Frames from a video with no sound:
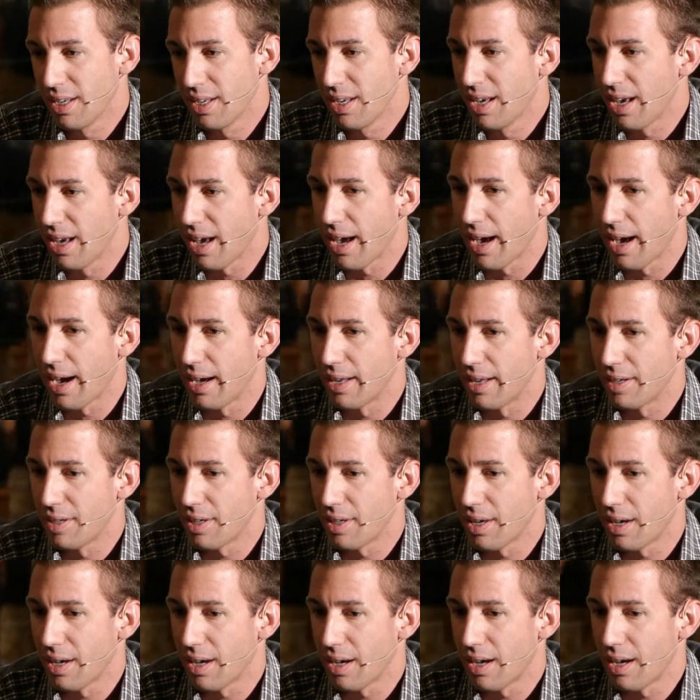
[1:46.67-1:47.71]
and
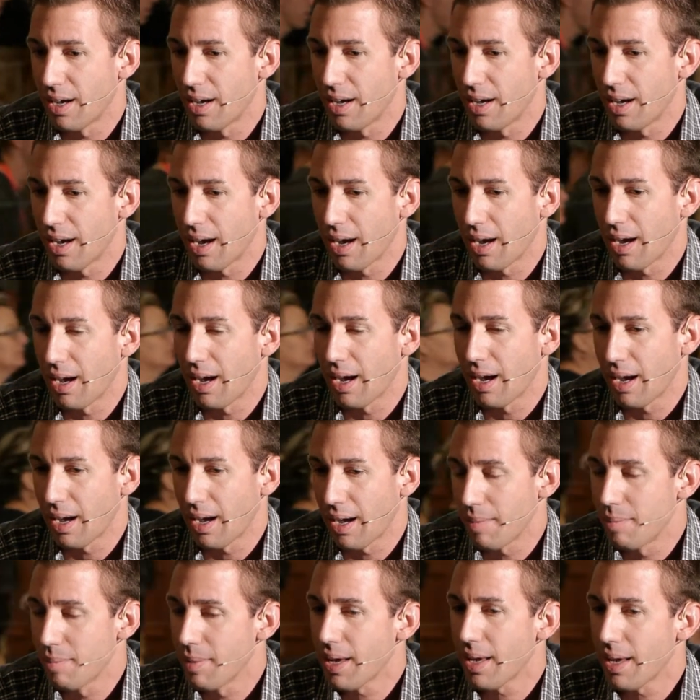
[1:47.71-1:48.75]

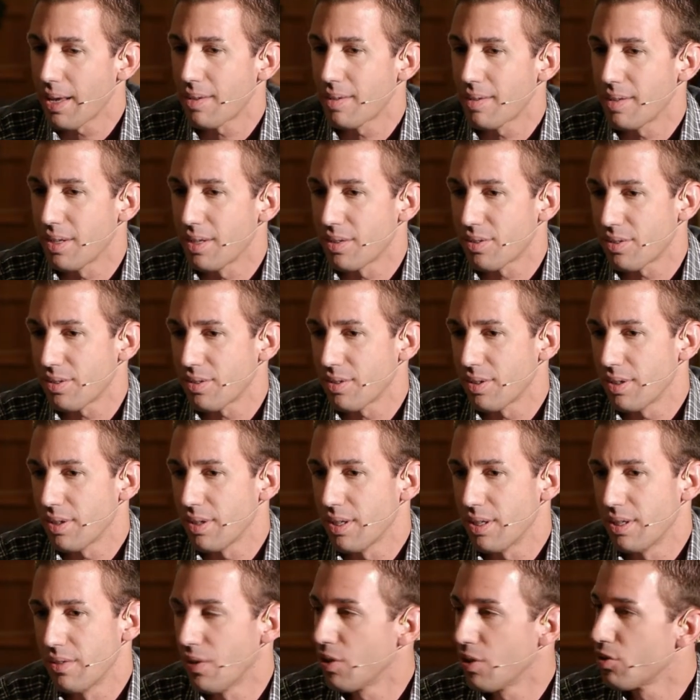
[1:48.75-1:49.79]
I met this
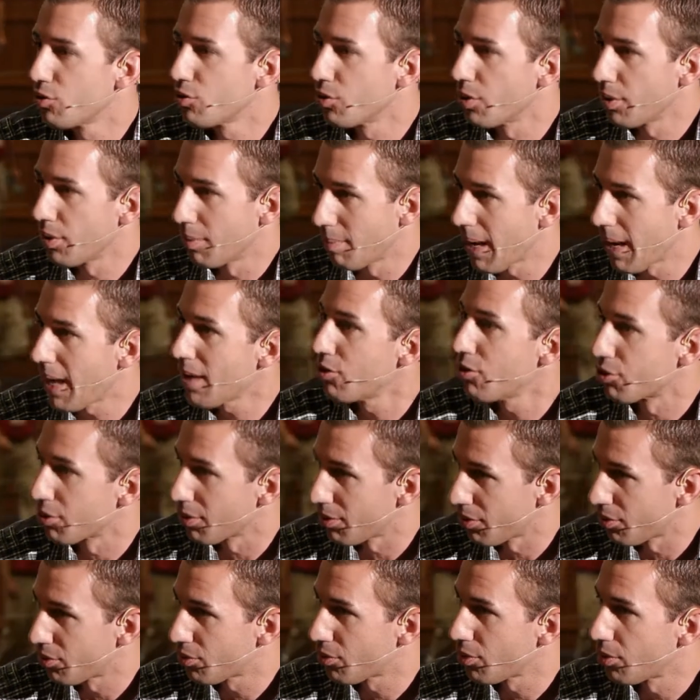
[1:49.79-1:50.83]
individual, the manager
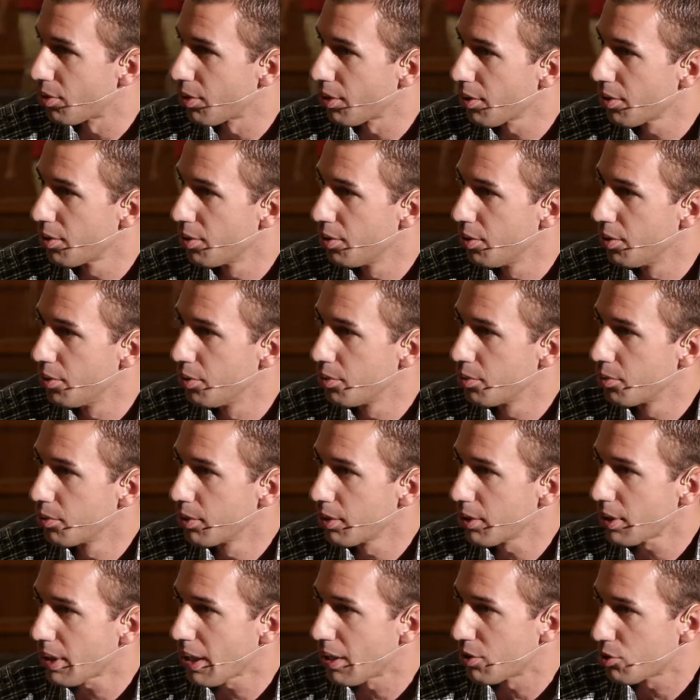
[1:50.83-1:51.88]
of the store, who
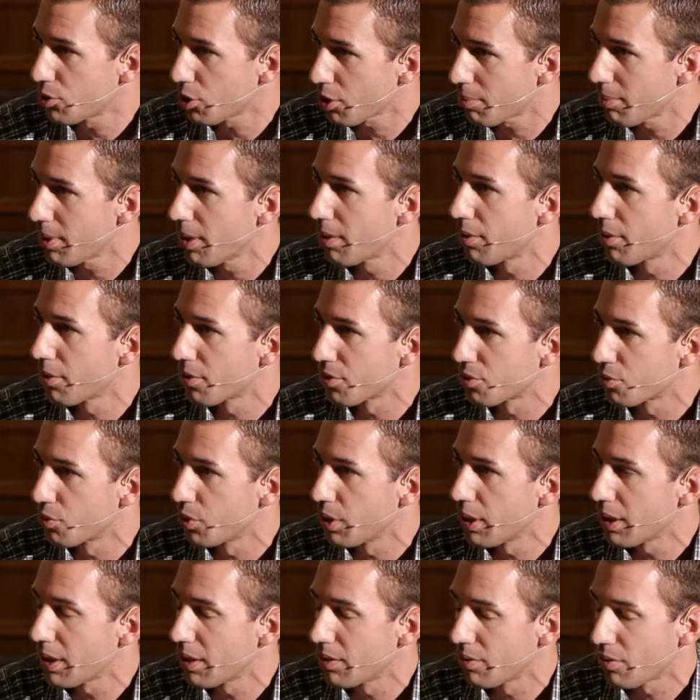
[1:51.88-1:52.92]
really kind of took me under his
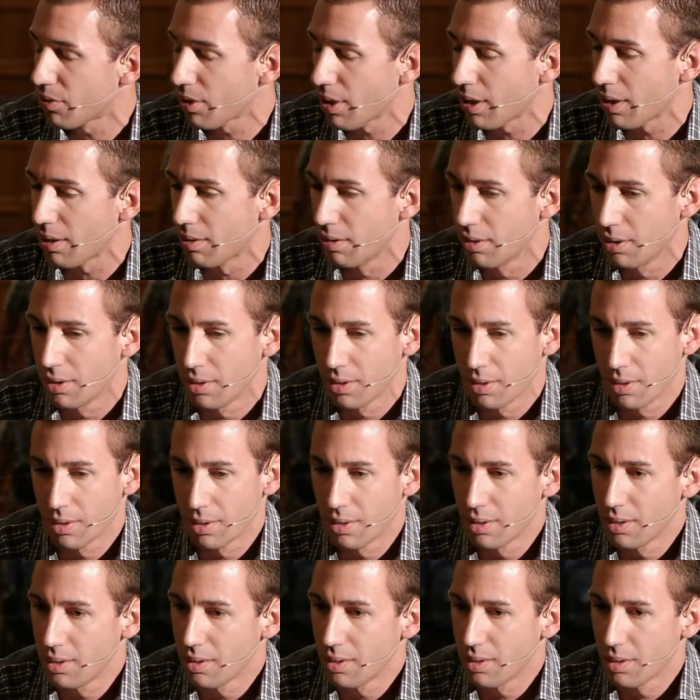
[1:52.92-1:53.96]
wing and said,
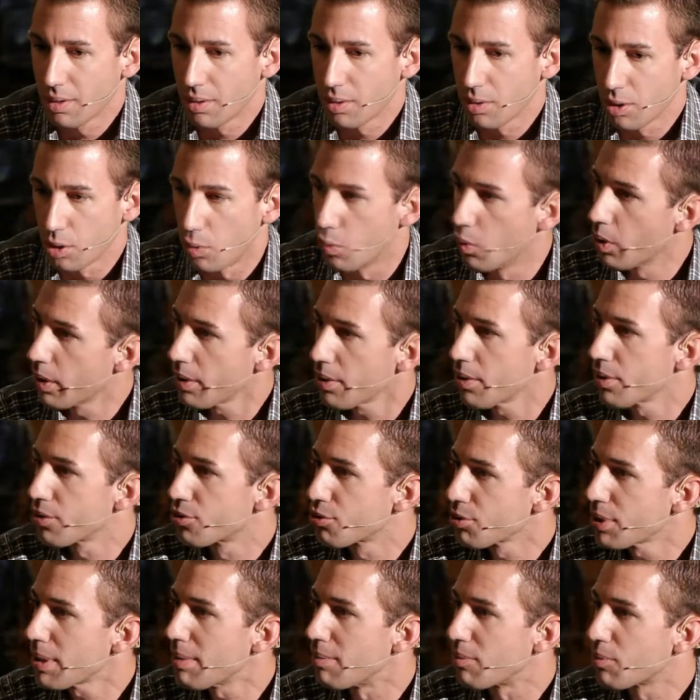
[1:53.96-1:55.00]
what are your
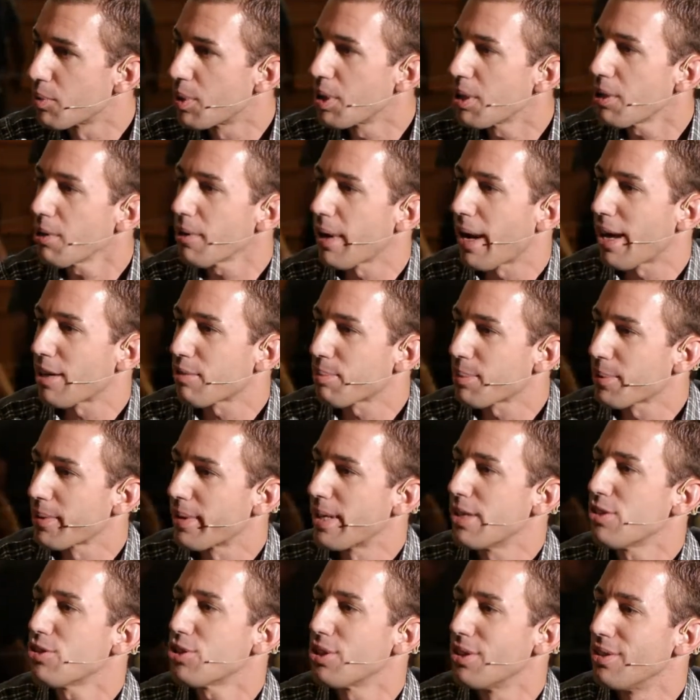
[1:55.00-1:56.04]
dreams? What are your
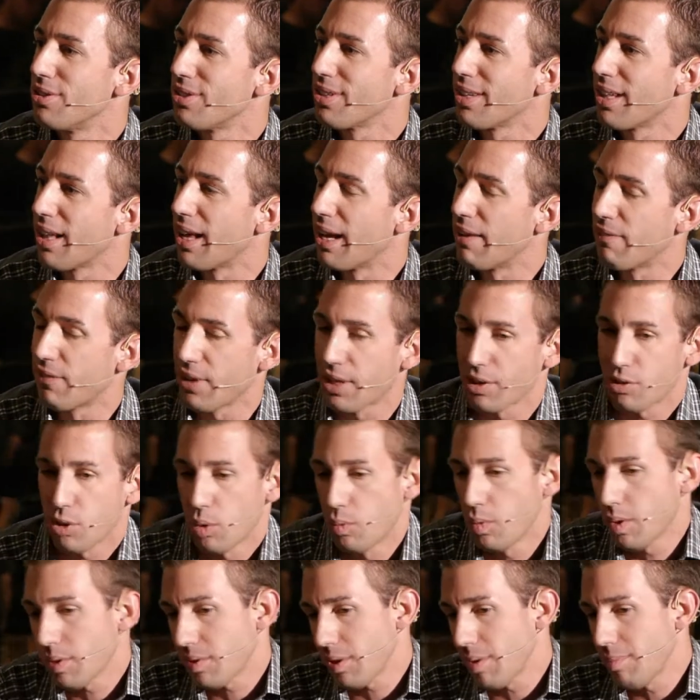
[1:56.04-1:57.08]
aspirations in life? And I
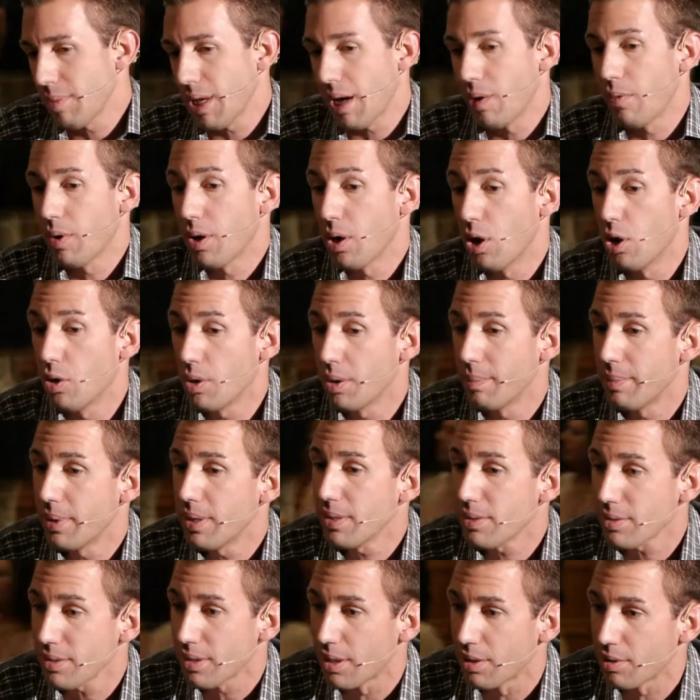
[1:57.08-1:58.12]
told him, someday I want to own a
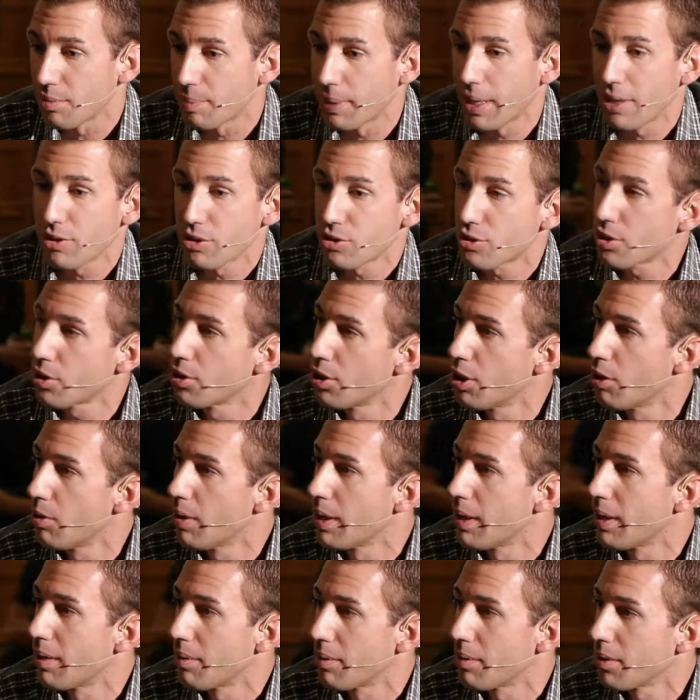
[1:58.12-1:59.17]
business, but I just don't know
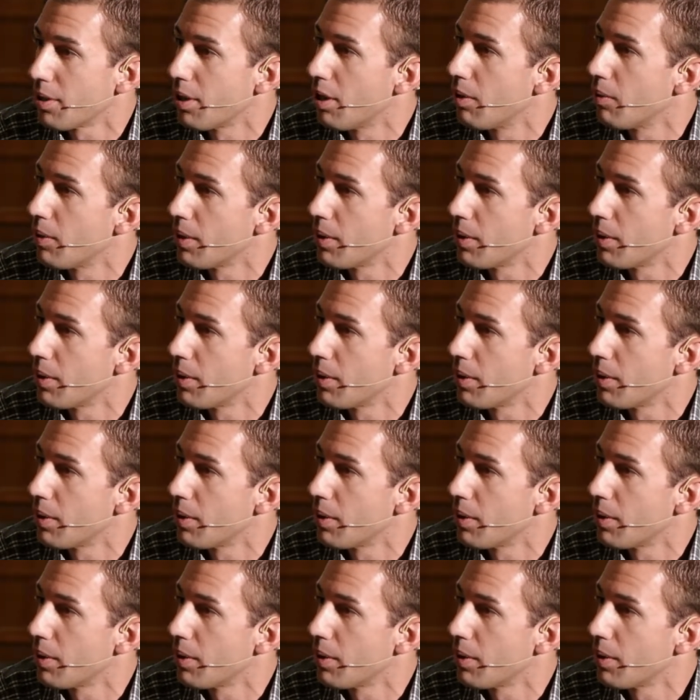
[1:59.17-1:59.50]
what